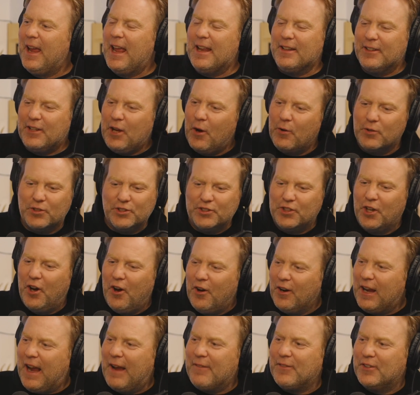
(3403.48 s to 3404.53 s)
and go
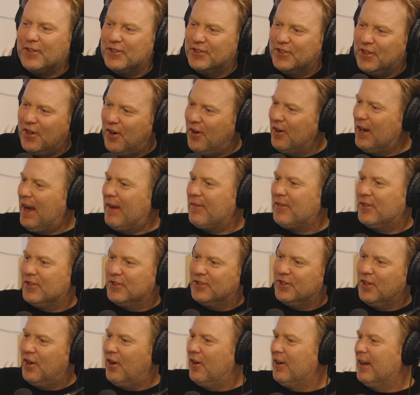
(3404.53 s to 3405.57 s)
song after song after
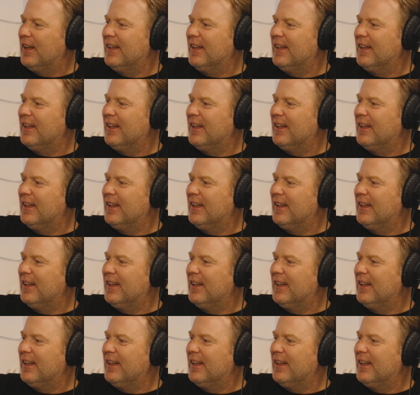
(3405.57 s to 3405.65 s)
song,